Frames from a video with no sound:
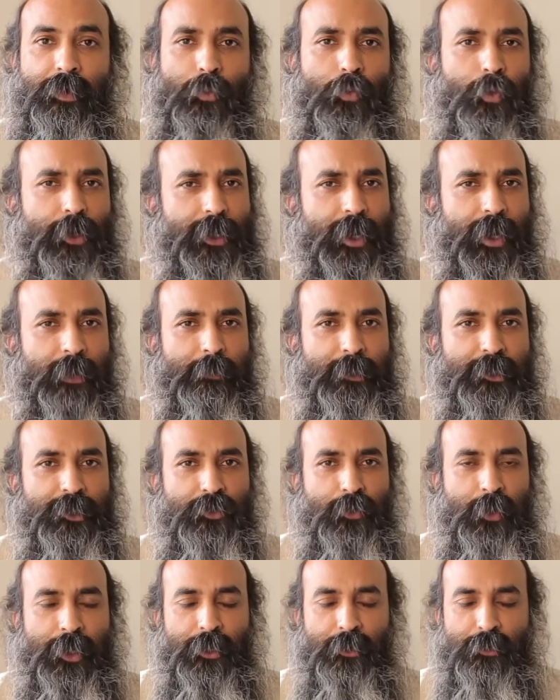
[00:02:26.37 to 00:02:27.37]
What
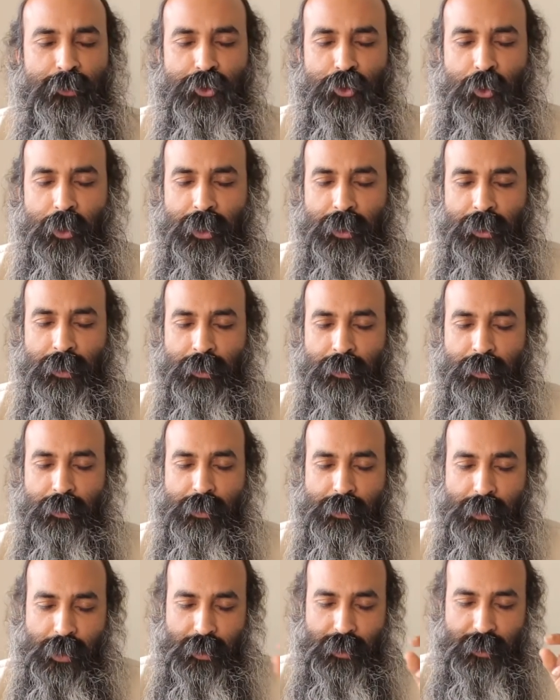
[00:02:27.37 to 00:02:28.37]
happens when you join
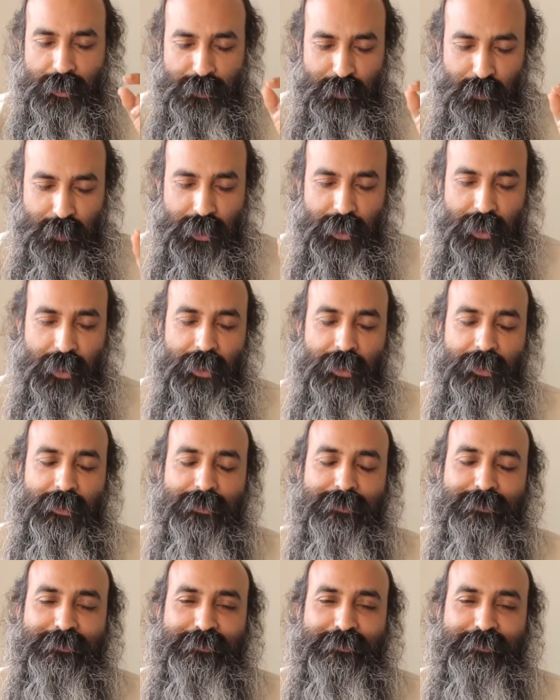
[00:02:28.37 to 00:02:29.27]
darkness with light?